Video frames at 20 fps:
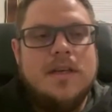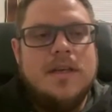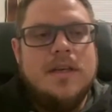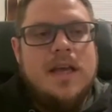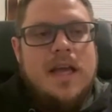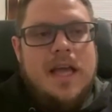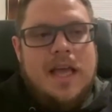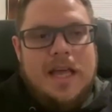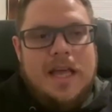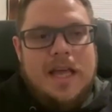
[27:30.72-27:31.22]

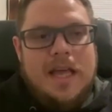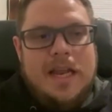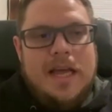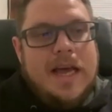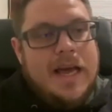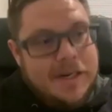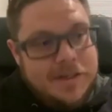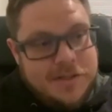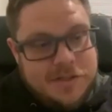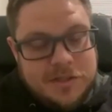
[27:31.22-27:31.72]
and
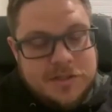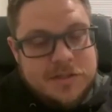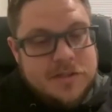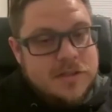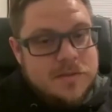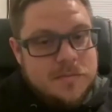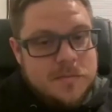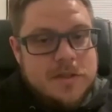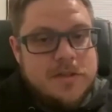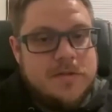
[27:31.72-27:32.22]
had just
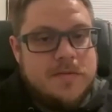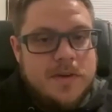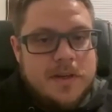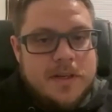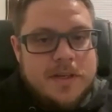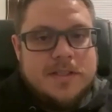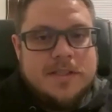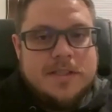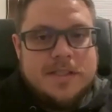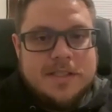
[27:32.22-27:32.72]
as much
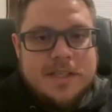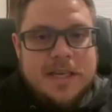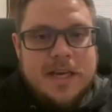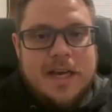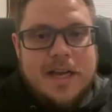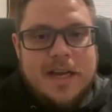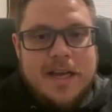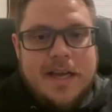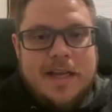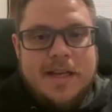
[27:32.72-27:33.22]
fun as this guy
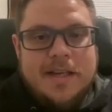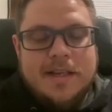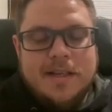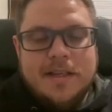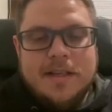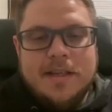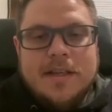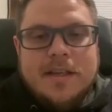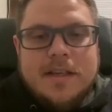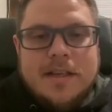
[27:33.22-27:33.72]

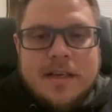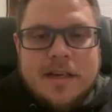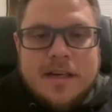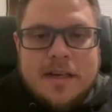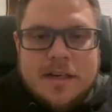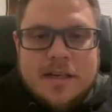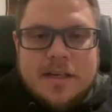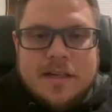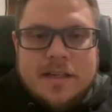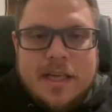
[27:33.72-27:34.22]

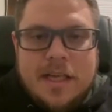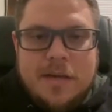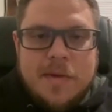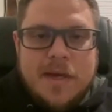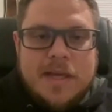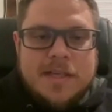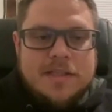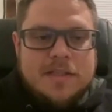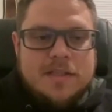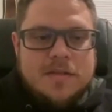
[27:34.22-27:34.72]
had. He
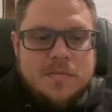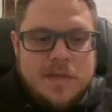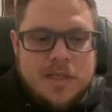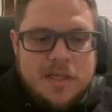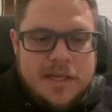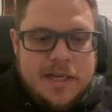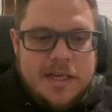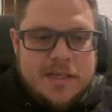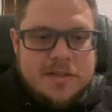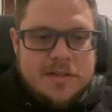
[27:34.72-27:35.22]
messaged me
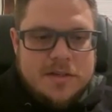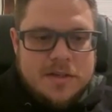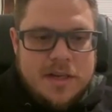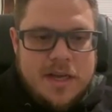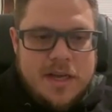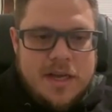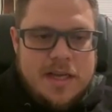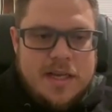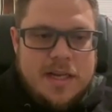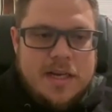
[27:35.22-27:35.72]

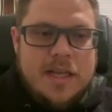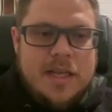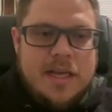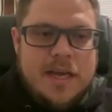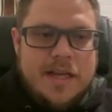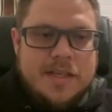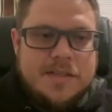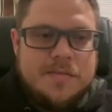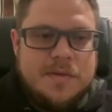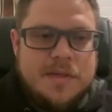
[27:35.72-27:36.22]
yesterday, and he
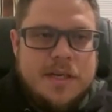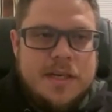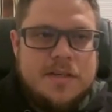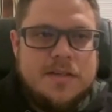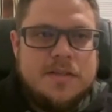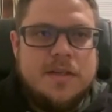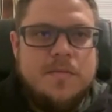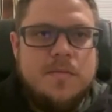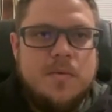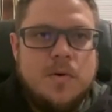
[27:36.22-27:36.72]
asked me
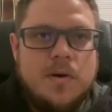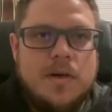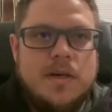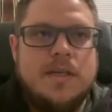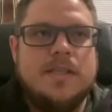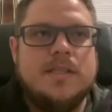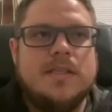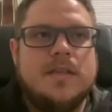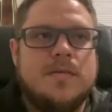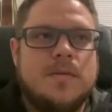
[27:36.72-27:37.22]
yesterday morning.
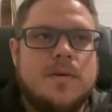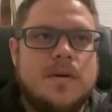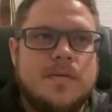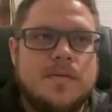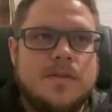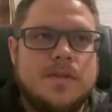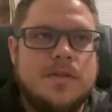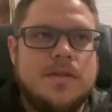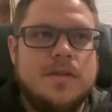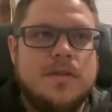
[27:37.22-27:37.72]
He said, "What
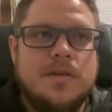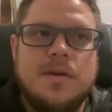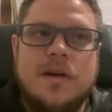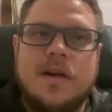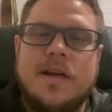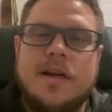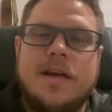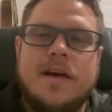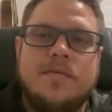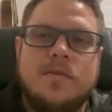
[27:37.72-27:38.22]
would you do right
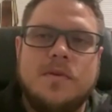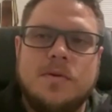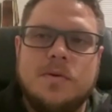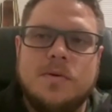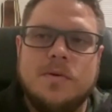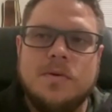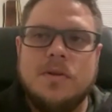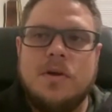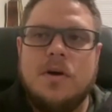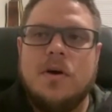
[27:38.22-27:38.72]
now if you're
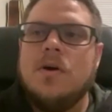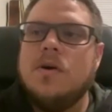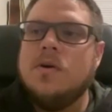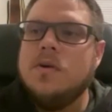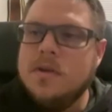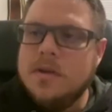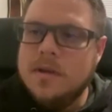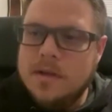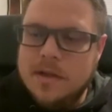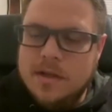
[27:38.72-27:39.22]
going to Laurel?"
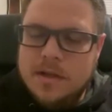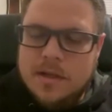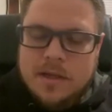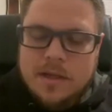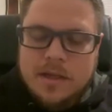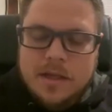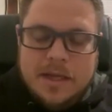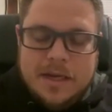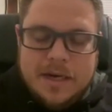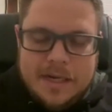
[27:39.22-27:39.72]

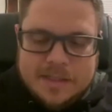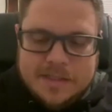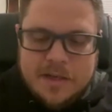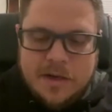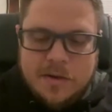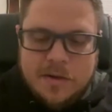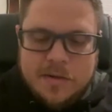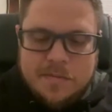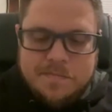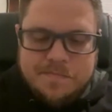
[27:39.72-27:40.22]
And I
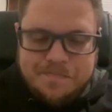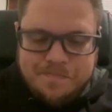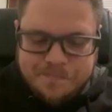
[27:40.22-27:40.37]
told him,